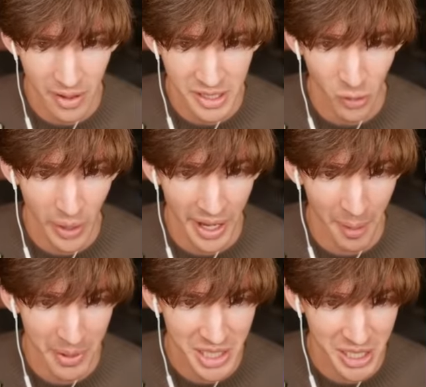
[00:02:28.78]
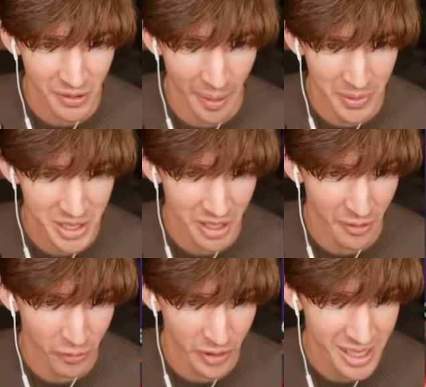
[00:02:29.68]
Also, wait, I'm gonna just, I'm just
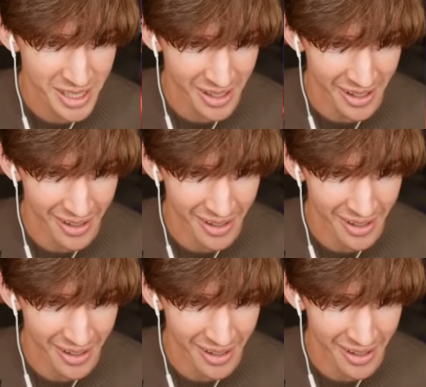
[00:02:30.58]
gonna freeze her.